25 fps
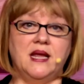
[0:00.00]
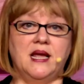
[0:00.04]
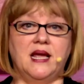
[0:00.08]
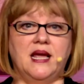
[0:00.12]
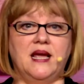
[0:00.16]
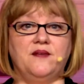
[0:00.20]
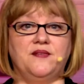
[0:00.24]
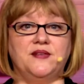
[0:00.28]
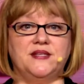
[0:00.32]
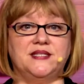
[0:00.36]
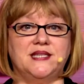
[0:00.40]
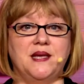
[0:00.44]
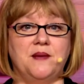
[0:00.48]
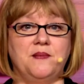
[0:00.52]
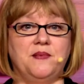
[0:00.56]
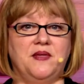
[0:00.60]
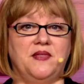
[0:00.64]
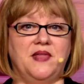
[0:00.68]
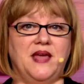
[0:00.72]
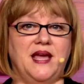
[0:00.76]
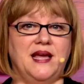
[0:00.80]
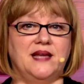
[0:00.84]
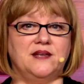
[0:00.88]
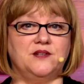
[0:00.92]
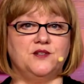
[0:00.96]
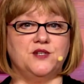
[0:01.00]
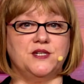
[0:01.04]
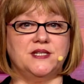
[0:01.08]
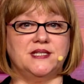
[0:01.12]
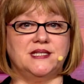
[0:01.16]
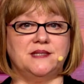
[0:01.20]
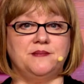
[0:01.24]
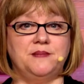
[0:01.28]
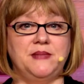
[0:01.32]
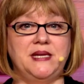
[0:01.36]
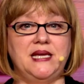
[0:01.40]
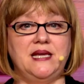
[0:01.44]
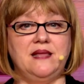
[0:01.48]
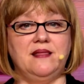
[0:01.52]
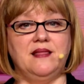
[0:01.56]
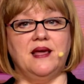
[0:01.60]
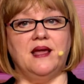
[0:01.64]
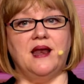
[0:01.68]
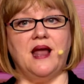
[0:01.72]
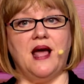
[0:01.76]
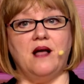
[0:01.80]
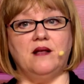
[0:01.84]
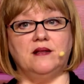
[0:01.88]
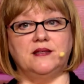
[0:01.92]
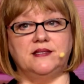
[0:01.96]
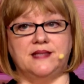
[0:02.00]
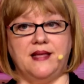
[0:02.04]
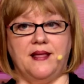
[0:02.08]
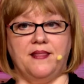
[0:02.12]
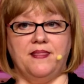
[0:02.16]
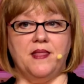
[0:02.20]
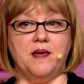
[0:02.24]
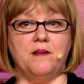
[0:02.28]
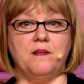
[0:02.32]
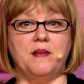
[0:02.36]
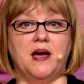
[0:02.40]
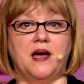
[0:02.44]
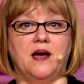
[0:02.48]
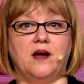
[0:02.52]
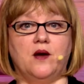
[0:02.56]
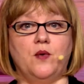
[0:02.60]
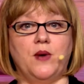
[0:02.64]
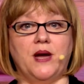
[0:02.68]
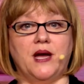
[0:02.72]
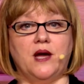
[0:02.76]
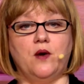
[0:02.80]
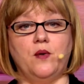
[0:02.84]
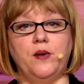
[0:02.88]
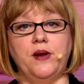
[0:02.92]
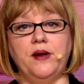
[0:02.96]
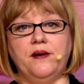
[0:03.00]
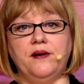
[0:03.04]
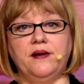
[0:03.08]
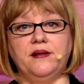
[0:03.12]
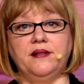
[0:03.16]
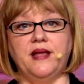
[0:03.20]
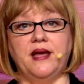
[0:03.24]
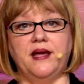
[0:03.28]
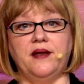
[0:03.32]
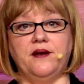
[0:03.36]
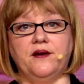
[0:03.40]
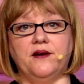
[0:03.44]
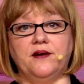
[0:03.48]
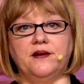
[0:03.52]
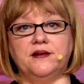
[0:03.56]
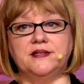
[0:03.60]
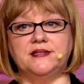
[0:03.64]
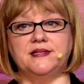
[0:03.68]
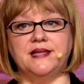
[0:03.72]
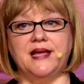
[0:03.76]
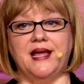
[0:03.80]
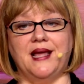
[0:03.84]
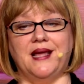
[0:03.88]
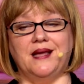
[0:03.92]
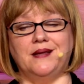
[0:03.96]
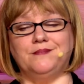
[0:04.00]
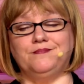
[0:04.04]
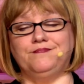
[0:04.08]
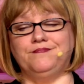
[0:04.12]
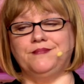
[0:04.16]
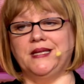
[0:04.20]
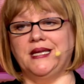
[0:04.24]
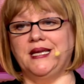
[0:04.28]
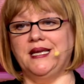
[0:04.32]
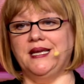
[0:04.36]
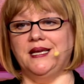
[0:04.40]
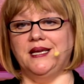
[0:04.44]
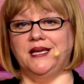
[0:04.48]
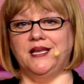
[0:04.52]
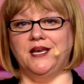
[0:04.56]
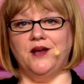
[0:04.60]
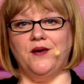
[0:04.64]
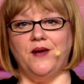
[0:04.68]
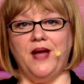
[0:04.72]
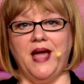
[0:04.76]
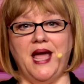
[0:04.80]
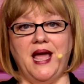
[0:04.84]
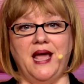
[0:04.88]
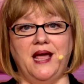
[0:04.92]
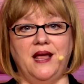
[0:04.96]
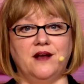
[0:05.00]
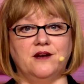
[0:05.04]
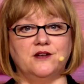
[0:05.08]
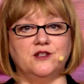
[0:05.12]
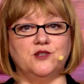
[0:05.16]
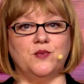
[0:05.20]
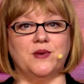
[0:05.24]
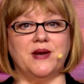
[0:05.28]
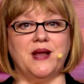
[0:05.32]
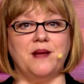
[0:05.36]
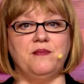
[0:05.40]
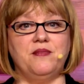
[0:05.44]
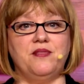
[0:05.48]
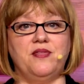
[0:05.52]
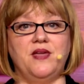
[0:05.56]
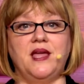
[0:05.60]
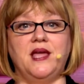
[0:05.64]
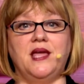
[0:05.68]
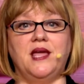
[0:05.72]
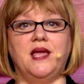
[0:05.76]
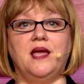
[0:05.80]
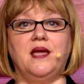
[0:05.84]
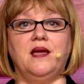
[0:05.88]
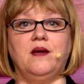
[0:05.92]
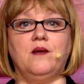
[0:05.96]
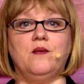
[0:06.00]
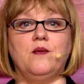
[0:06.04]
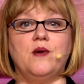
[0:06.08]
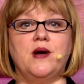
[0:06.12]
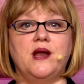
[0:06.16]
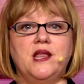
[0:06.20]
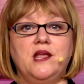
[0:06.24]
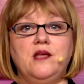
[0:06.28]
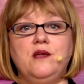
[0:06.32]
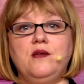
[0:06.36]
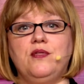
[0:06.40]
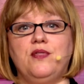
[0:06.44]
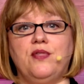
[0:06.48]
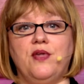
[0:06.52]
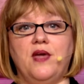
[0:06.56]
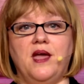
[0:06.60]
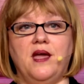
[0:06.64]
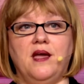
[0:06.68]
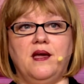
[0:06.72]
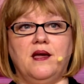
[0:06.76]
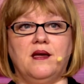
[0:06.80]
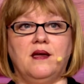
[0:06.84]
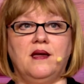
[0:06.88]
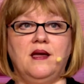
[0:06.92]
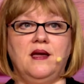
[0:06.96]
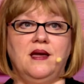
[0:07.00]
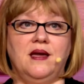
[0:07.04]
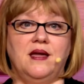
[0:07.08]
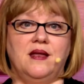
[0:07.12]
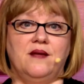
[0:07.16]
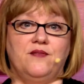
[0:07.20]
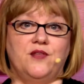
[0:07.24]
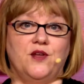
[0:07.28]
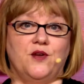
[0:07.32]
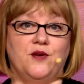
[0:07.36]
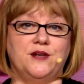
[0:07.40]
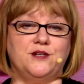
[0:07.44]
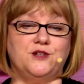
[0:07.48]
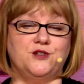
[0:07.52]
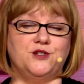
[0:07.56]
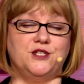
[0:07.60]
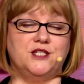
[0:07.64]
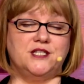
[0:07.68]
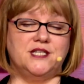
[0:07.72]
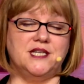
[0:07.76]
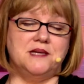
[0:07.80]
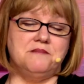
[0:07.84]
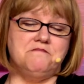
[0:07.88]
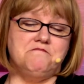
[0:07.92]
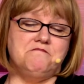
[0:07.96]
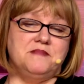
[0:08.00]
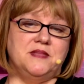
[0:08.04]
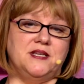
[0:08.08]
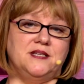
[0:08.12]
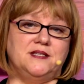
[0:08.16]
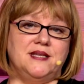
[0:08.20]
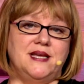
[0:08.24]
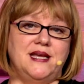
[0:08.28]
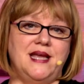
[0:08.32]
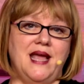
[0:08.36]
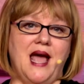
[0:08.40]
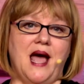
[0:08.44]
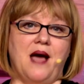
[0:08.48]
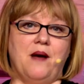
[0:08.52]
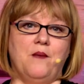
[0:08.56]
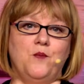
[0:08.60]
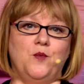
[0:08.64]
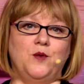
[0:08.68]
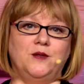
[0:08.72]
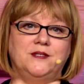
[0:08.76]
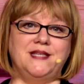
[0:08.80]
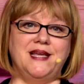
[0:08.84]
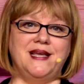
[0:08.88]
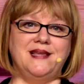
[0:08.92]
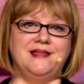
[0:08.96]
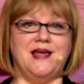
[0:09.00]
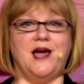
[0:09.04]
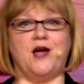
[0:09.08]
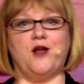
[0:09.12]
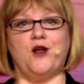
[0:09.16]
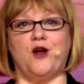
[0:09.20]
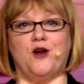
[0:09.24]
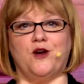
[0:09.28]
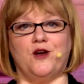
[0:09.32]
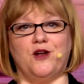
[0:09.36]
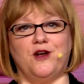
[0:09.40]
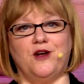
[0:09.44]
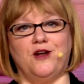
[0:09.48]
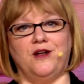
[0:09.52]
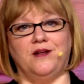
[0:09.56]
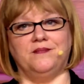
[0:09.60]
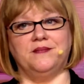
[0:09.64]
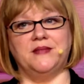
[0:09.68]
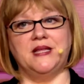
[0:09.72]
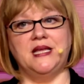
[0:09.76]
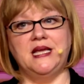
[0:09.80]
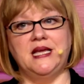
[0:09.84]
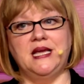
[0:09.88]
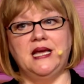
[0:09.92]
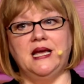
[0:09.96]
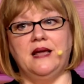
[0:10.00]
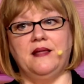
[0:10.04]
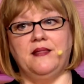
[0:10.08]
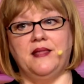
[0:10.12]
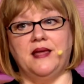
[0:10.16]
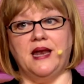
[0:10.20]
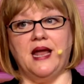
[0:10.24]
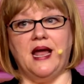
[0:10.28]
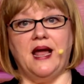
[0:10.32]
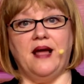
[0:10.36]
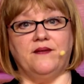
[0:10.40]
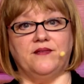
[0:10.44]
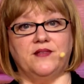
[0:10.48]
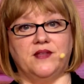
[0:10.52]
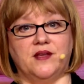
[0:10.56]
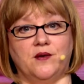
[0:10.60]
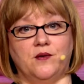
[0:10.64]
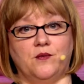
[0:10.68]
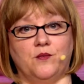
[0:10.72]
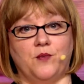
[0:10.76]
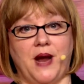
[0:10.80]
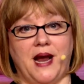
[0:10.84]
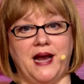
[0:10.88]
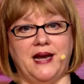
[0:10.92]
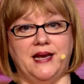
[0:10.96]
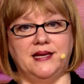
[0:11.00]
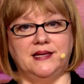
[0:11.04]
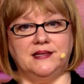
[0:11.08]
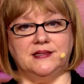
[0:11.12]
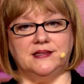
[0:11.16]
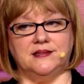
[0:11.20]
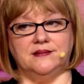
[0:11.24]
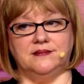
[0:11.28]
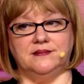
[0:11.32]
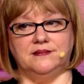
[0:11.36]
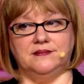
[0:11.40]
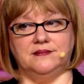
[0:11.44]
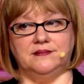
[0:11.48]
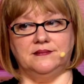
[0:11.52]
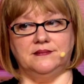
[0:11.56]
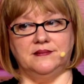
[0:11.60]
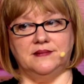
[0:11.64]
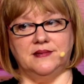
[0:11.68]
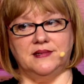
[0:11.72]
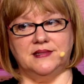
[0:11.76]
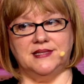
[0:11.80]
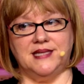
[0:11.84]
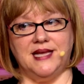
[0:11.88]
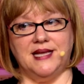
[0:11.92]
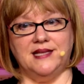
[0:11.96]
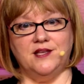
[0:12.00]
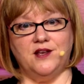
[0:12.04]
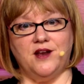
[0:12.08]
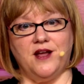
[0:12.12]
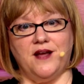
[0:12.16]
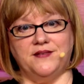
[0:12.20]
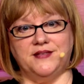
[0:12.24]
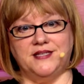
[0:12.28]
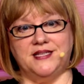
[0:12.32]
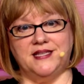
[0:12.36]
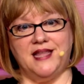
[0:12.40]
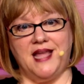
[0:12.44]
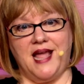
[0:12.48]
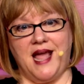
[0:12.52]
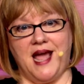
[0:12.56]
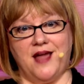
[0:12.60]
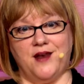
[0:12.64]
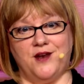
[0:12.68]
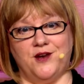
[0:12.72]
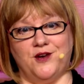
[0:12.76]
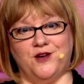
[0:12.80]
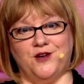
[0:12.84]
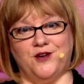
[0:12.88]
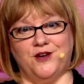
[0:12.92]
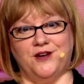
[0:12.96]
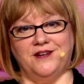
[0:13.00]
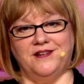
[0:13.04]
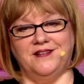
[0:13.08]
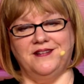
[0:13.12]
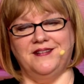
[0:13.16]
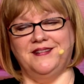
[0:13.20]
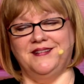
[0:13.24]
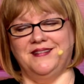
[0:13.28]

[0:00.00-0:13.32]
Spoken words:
If it's something that interests me, then I'll send them a quick query letter saying, hey, here's what I'm thinking. What do you think? If they're interested, they'll say, yeah, we'll take that article. And then I have to write it, send it off to the editor.